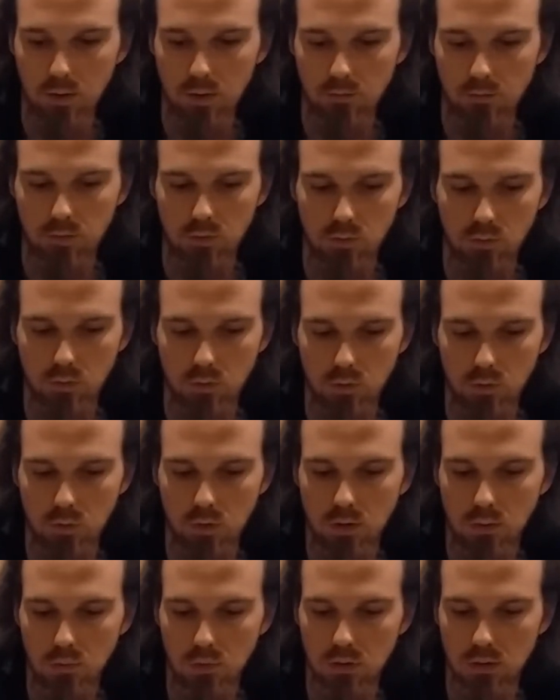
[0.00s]
If you do
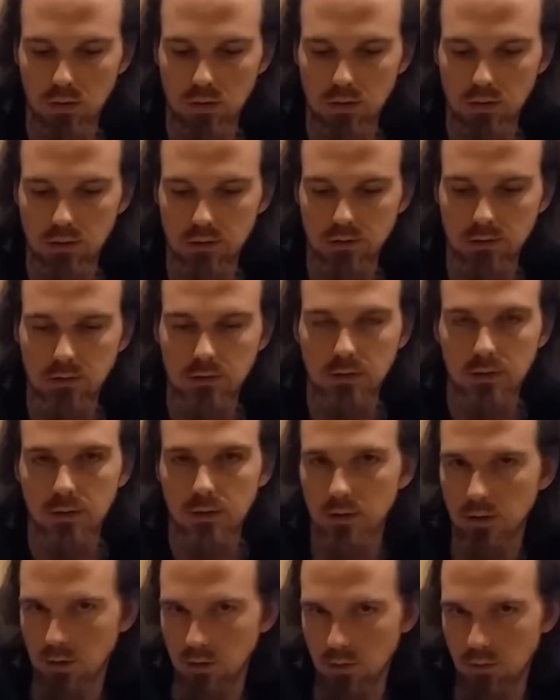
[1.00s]
get one of these,
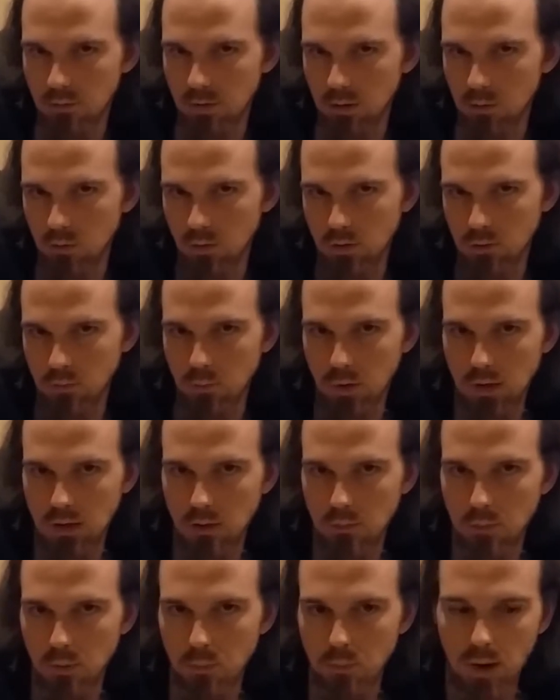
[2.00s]
you may want to
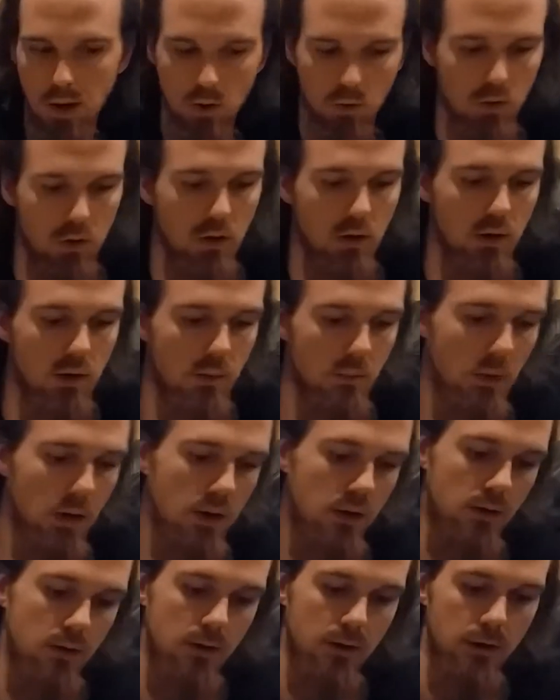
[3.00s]
pick up a powered hub
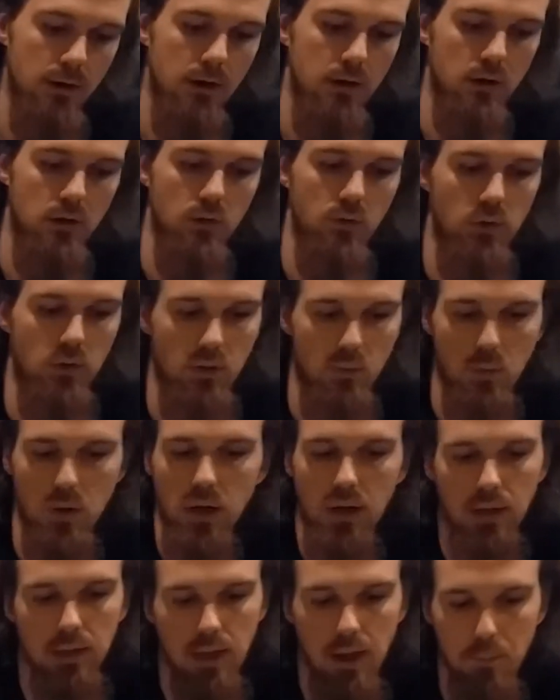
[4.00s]
to
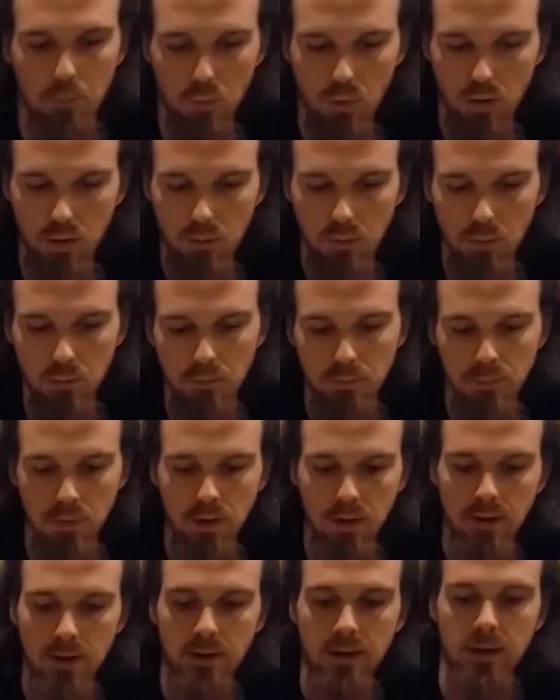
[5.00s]
eliminate that problem.
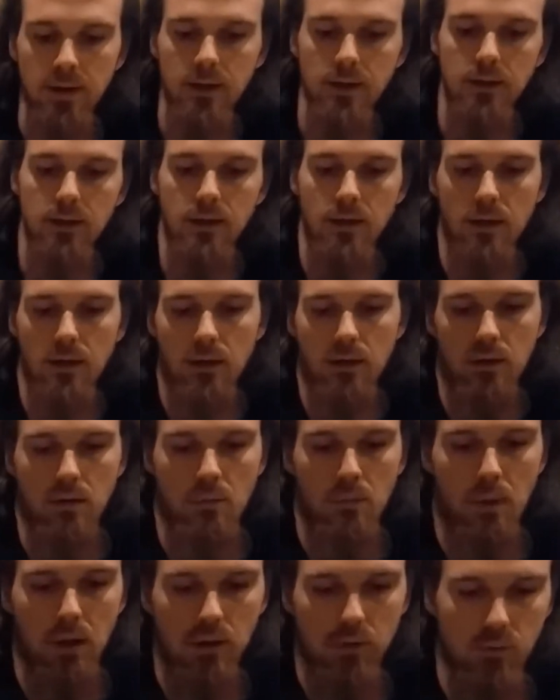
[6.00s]

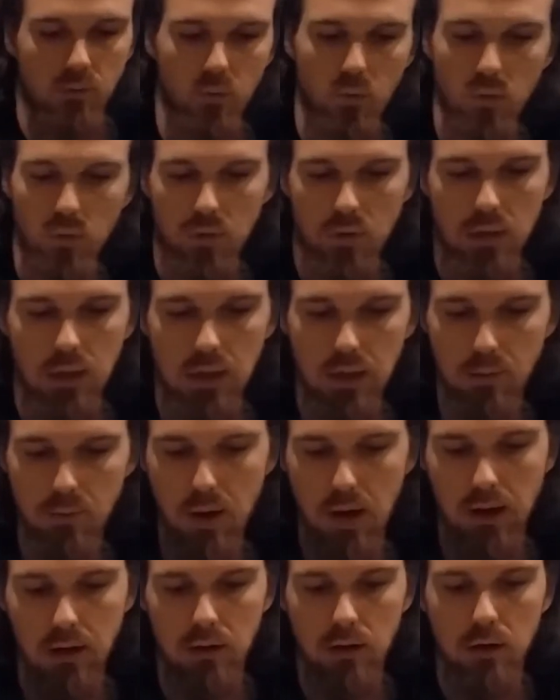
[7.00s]
As for the
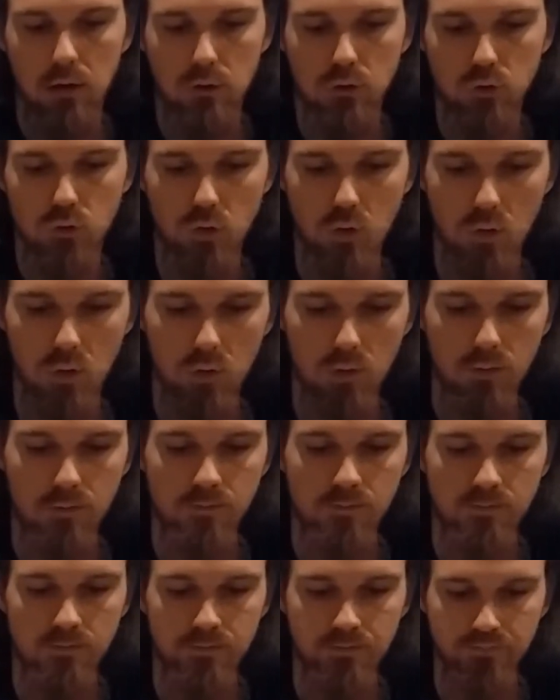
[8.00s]
back of the controller,